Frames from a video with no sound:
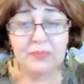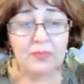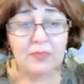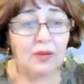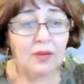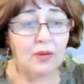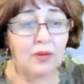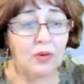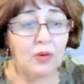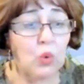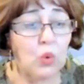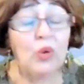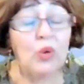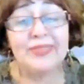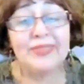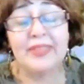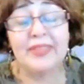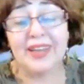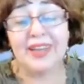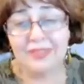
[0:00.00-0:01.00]
or
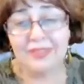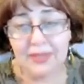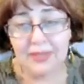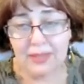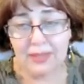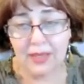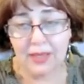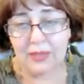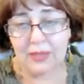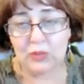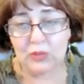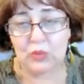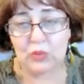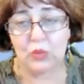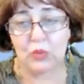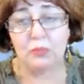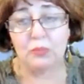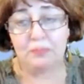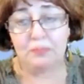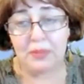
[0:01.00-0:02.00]
navigate,
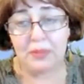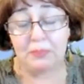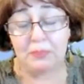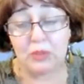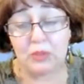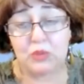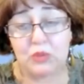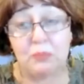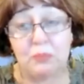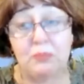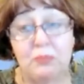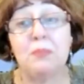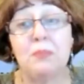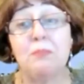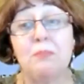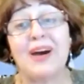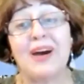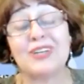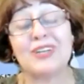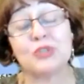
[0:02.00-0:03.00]
people to be
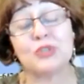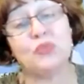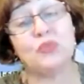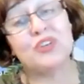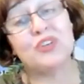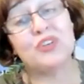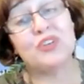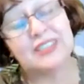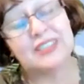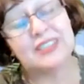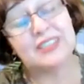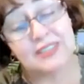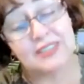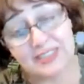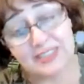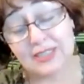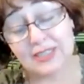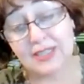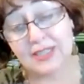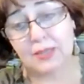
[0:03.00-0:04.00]
part of
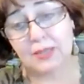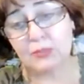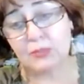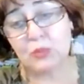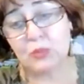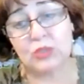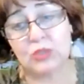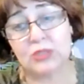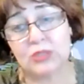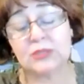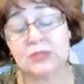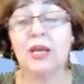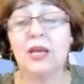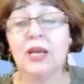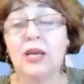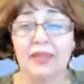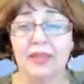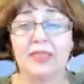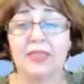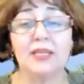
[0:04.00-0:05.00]
existing communities,
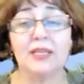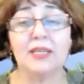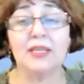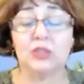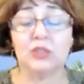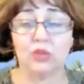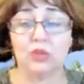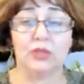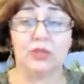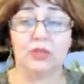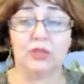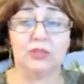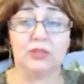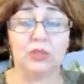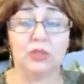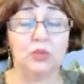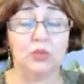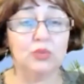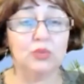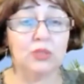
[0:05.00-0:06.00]
I think it's already
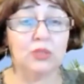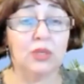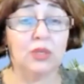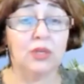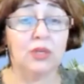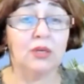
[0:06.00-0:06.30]
good